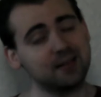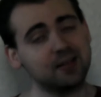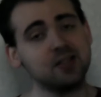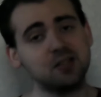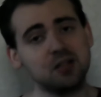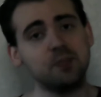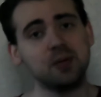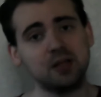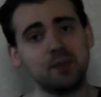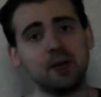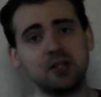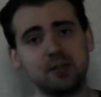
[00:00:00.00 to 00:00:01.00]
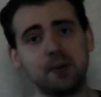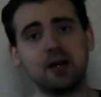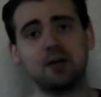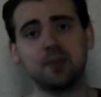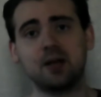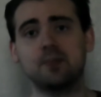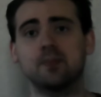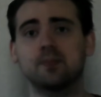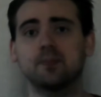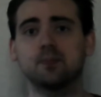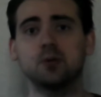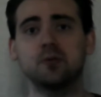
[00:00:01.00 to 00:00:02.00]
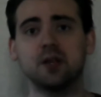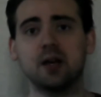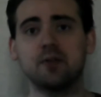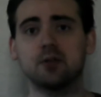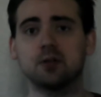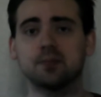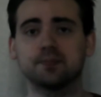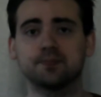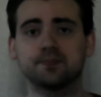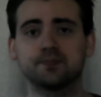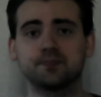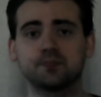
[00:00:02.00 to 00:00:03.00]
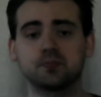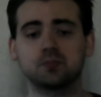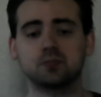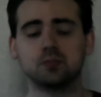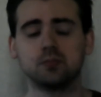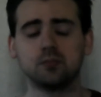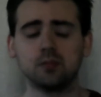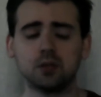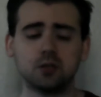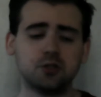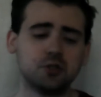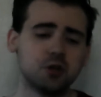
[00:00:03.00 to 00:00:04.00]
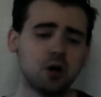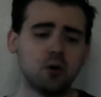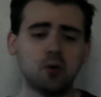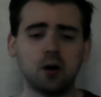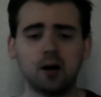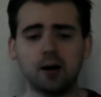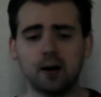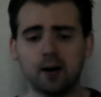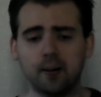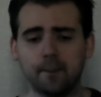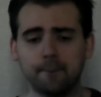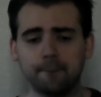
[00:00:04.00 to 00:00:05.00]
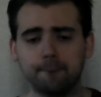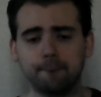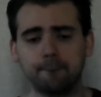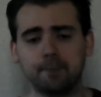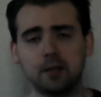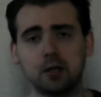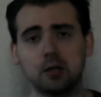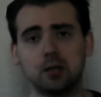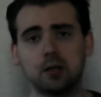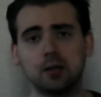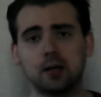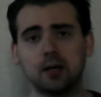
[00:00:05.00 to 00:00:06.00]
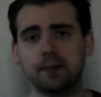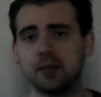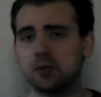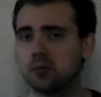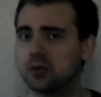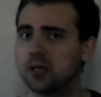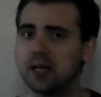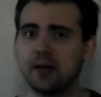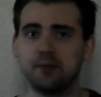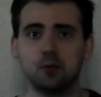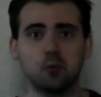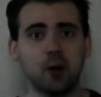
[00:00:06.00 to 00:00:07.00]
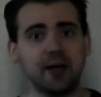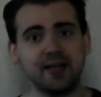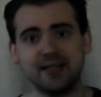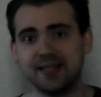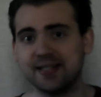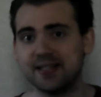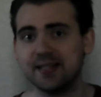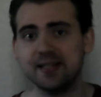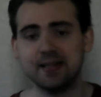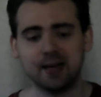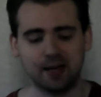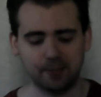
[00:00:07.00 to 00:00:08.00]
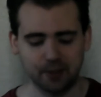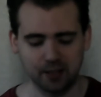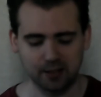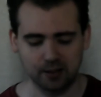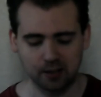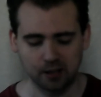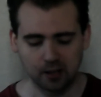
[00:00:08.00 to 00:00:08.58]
this could be the best Spider-Man movie ever. So, I mean, we're going to have to wait and see. I mean,